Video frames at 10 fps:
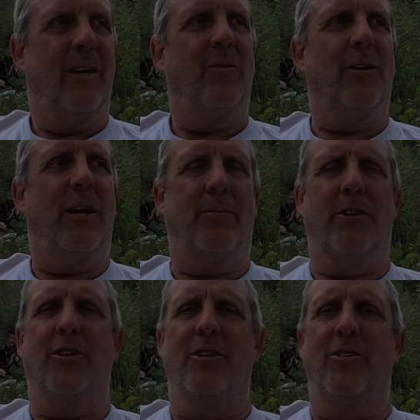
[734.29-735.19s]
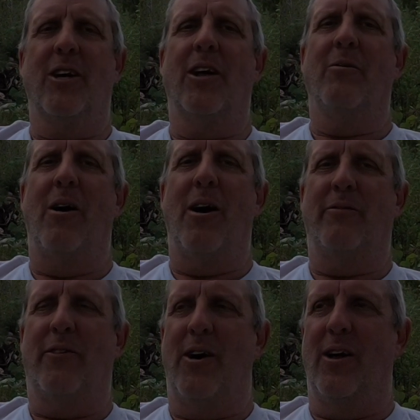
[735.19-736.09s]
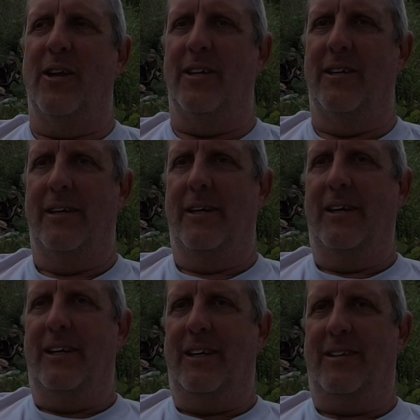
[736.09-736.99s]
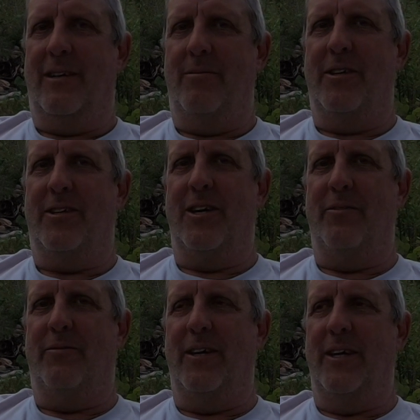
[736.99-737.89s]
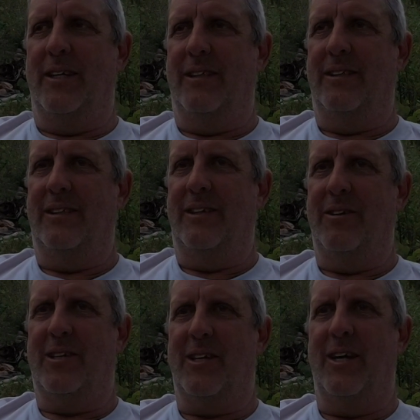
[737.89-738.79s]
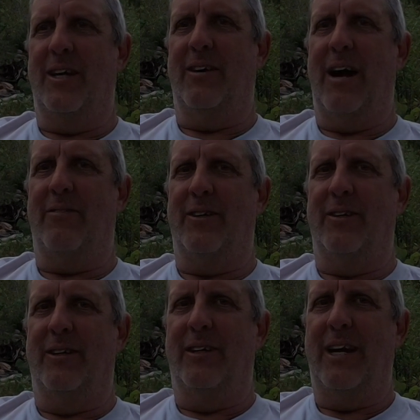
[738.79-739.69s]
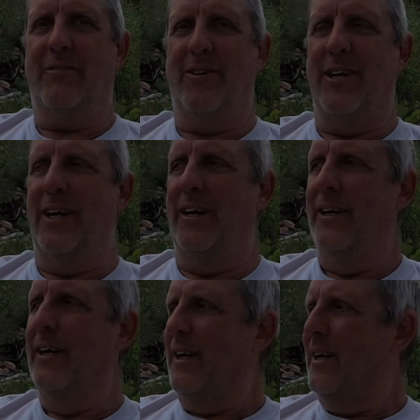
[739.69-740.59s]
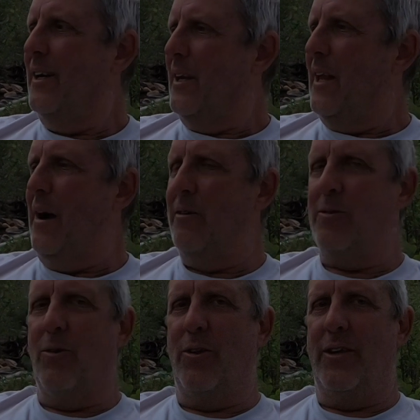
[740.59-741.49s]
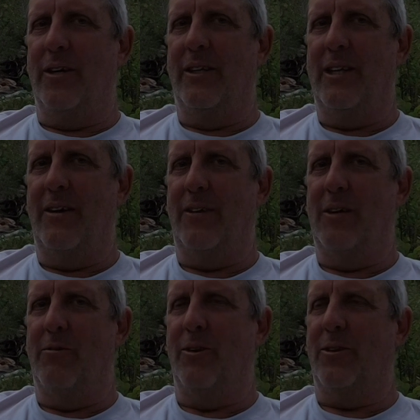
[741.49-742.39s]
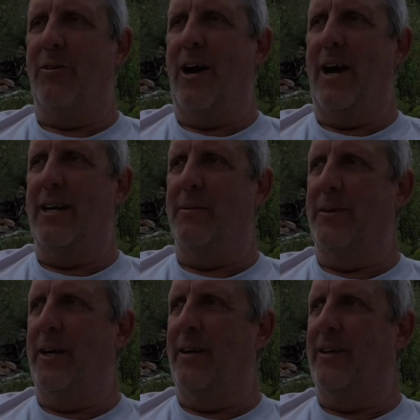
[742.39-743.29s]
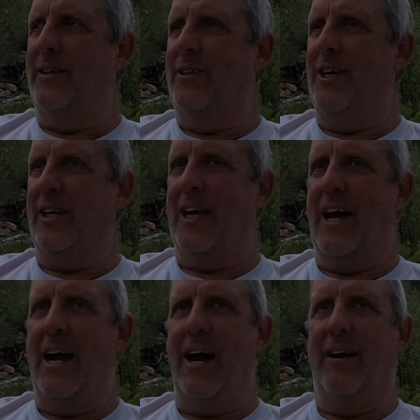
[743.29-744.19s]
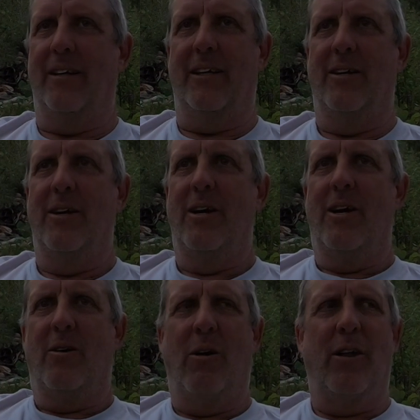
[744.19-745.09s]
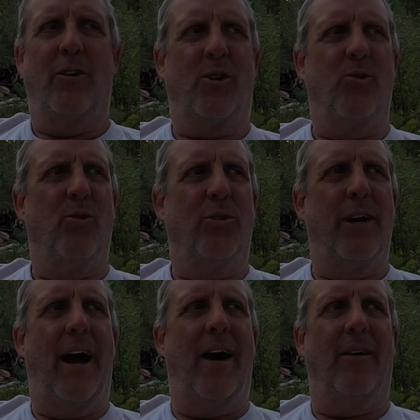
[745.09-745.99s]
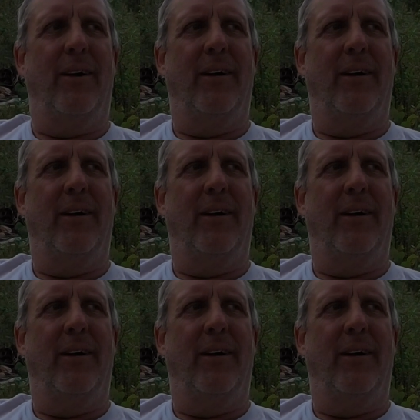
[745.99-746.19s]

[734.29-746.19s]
Went up, you saw the waterfall and some of the stuff that we saw here after dinner. That was definitely worth the ride up there. Check that out. The weather's cooled down.